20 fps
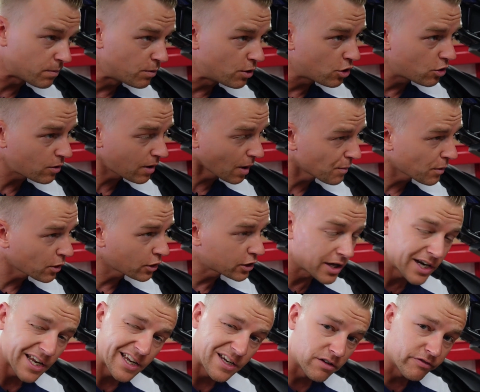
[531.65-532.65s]
No, I'm not
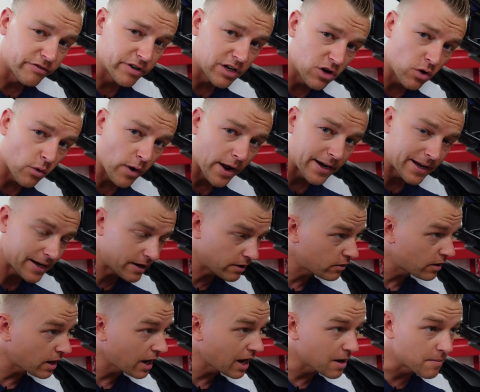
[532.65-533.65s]
gonna end the video right
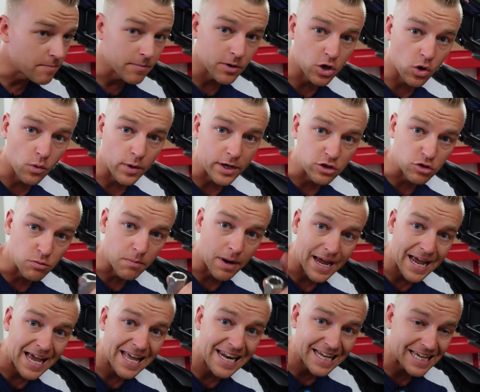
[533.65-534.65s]
here. I'm going to
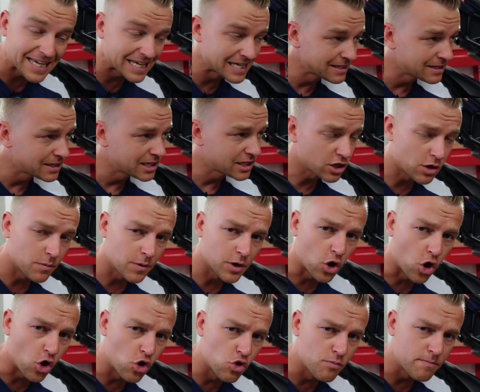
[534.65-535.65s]
my attic, coming
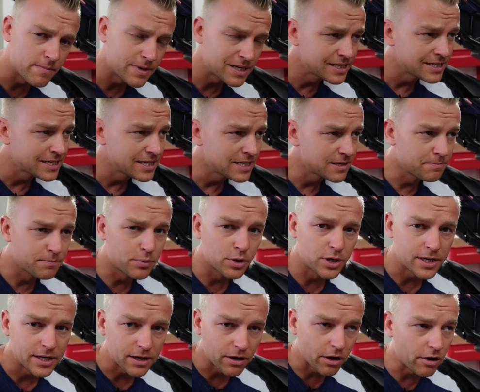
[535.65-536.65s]
home,
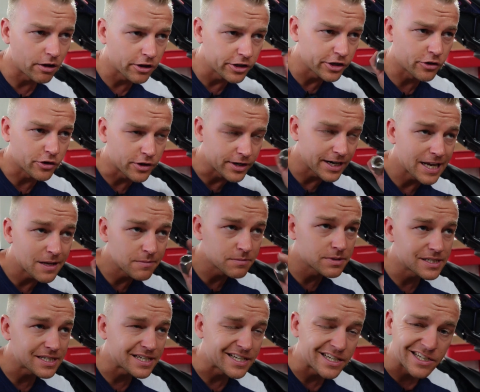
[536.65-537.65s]
putting all your
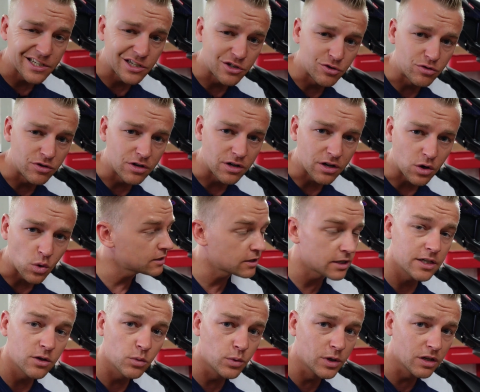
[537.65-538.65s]
names into the
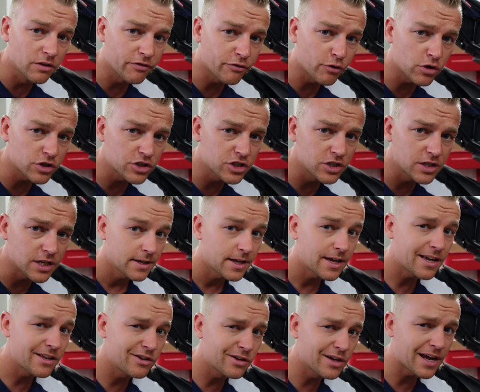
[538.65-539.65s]
in the Wheel of Fortune,
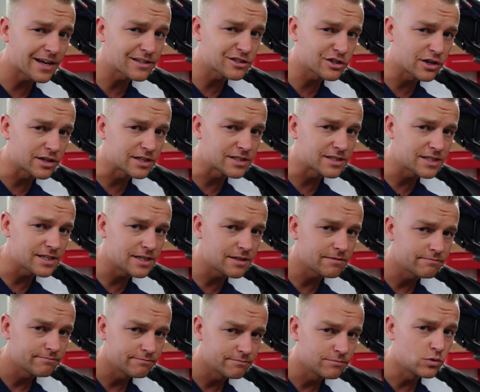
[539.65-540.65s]
and you guys are gonna see
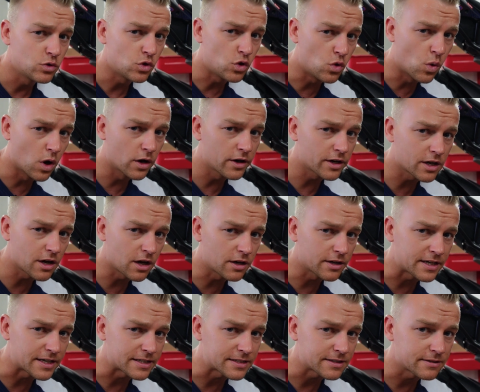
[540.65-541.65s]
who won the
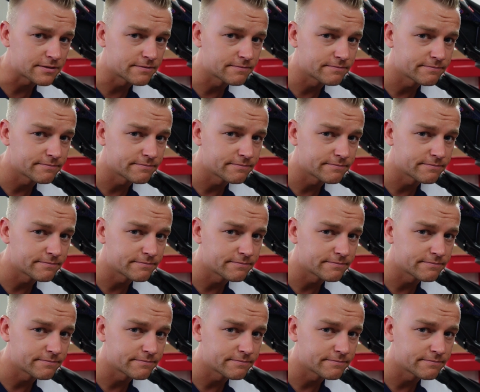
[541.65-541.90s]
contest.